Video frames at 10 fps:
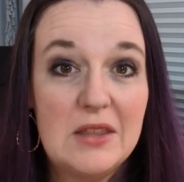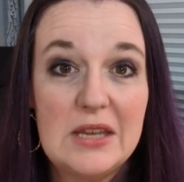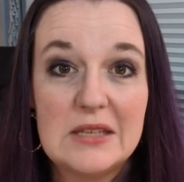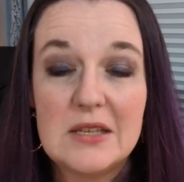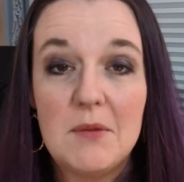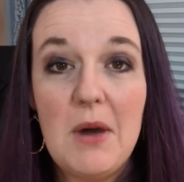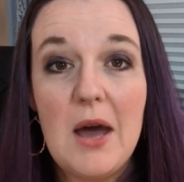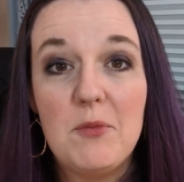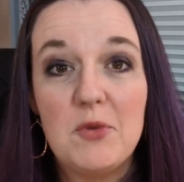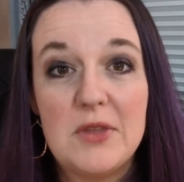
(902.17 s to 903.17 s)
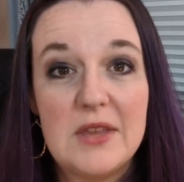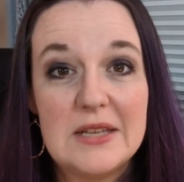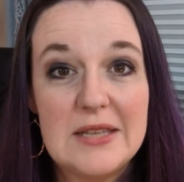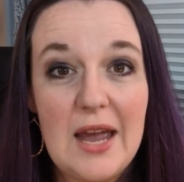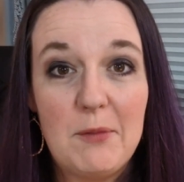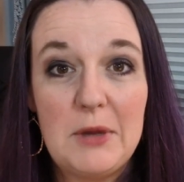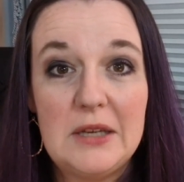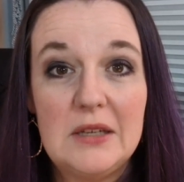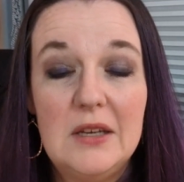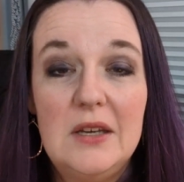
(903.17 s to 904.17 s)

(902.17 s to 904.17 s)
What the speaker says: things come up, when things happen,